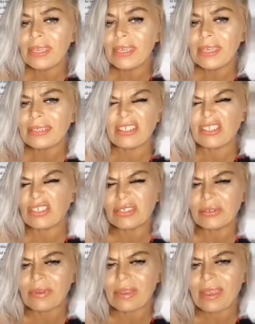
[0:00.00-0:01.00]
is just a
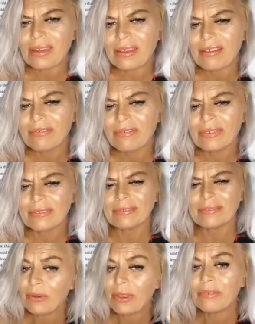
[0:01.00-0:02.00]
write-off.
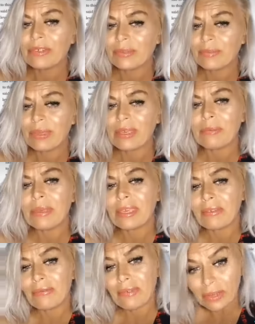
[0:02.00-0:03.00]
However, it's becoming
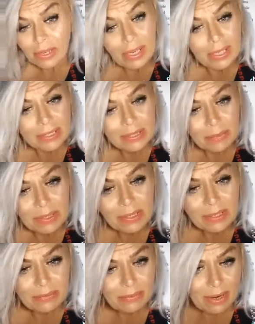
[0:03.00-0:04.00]
a very
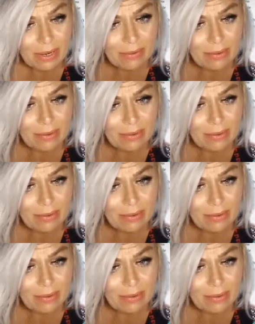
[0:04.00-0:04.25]
expensive write-off.